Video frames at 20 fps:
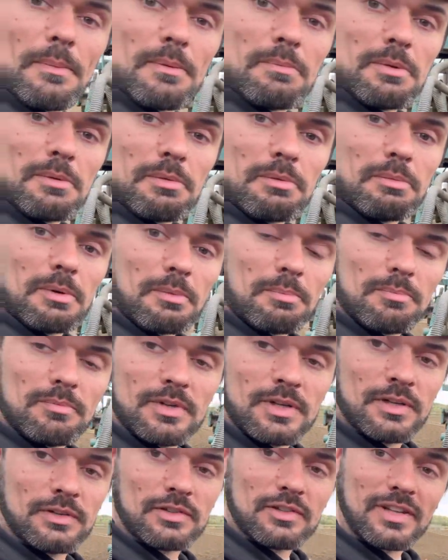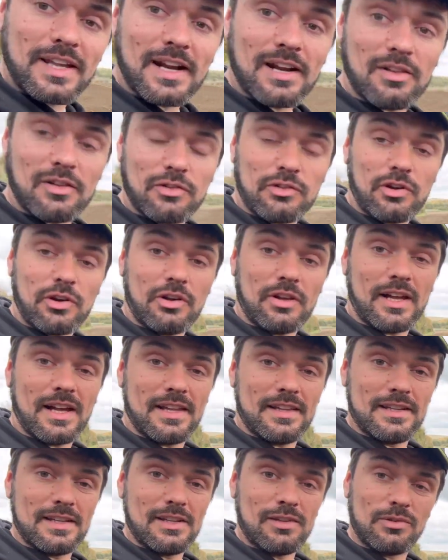pop, pop, and get all the soil out
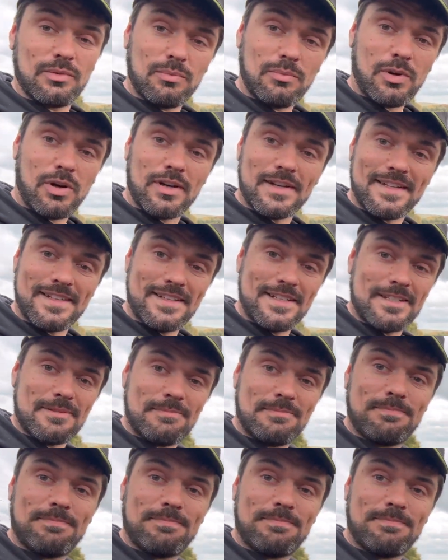of these. What an idiot.